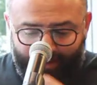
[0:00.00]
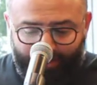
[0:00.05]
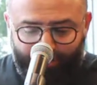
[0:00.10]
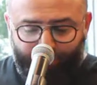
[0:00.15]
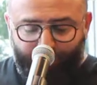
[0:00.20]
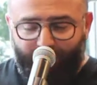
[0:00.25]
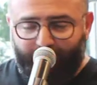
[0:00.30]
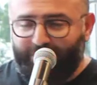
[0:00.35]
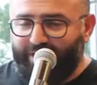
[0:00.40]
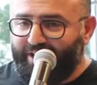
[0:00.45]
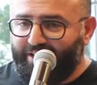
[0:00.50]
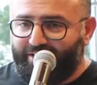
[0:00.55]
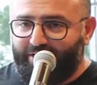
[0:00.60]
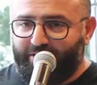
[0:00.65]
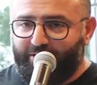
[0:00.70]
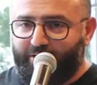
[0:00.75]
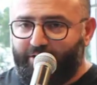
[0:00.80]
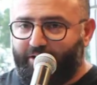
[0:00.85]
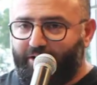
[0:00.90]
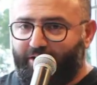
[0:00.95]
So I'm not
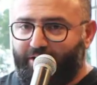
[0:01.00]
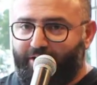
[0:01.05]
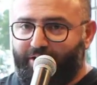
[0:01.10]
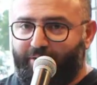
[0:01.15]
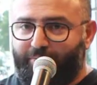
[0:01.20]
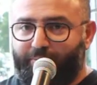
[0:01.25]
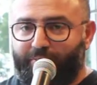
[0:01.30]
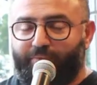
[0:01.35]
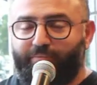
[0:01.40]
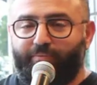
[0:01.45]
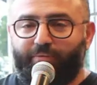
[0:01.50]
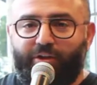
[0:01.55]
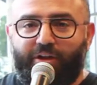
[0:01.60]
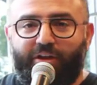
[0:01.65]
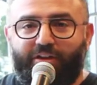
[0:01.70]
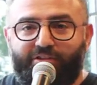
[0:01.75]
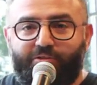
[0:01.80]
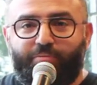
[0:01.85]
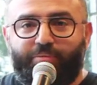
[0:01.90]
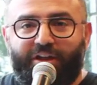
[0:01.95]
going to
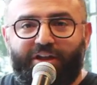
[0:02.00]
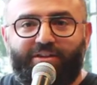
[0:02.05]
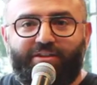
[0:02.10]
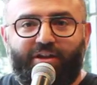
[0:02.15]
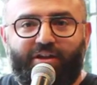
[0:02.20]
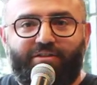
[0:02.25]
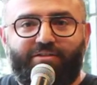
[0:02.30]
explain the